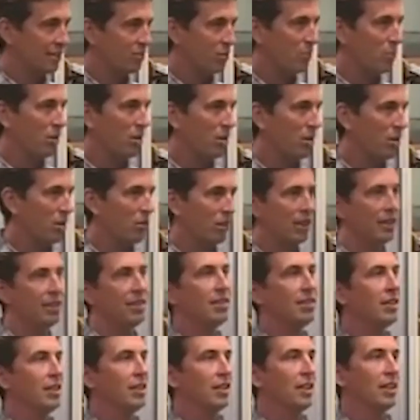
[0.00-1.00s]
remotely,
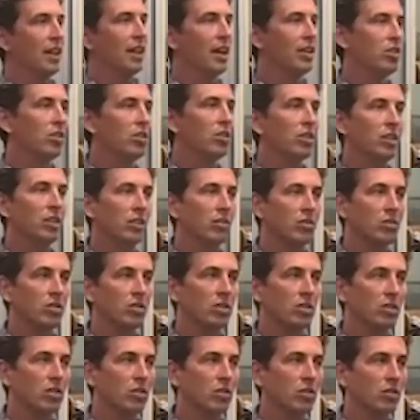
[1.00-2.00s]
and you can also
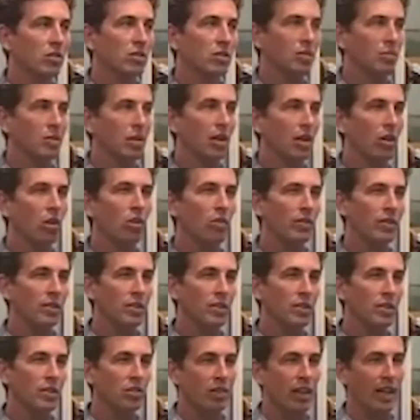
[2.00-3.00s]
do a lot of
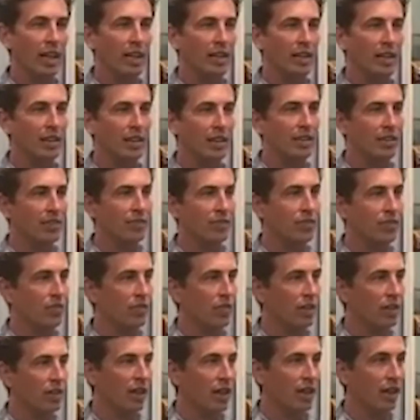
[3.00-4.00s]
interactive
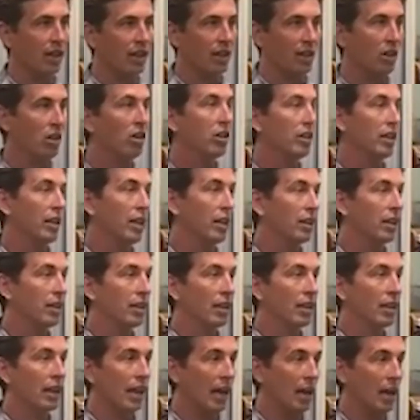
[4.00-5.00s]
learning in the
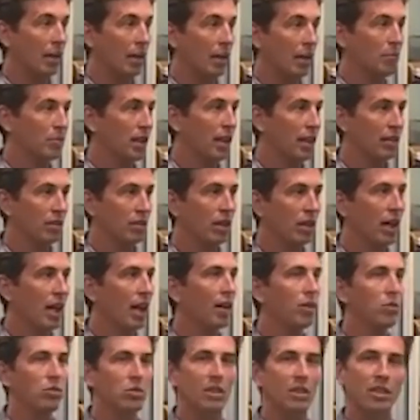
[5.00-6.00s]
labs and how
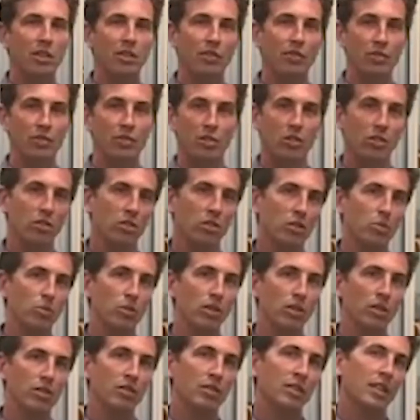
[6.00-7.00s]
psychophysiology
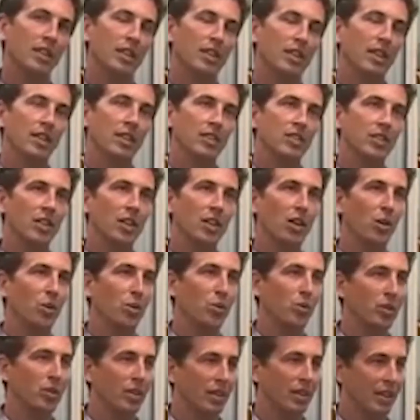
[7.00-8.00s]
works. So
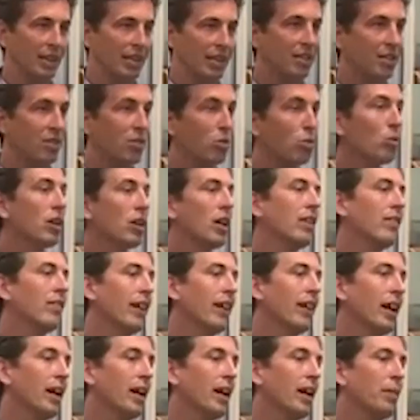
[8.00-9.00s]
this has all kind of
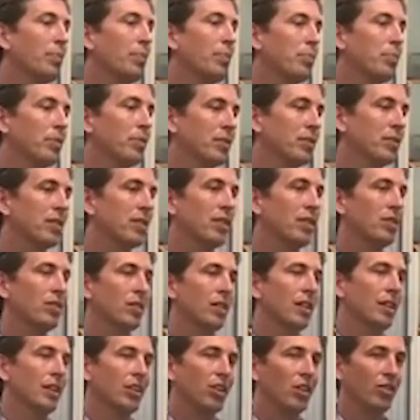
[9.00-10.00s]
happened. So the
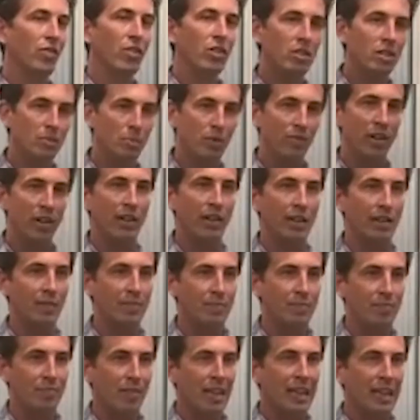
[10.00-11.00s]
university's been very
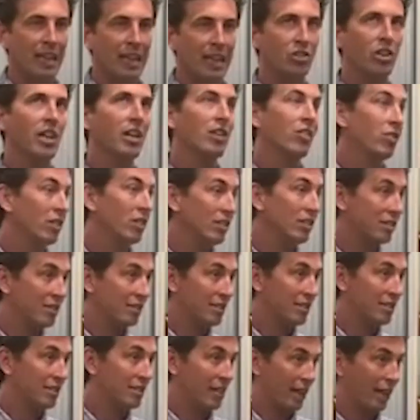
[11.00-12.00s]
generous
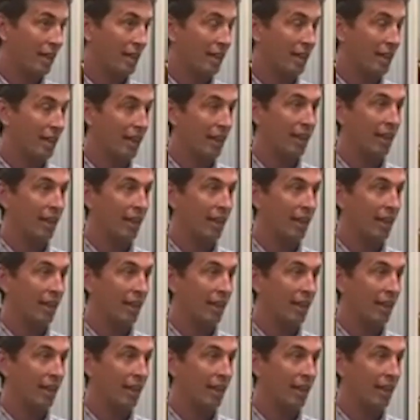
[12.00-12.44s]
in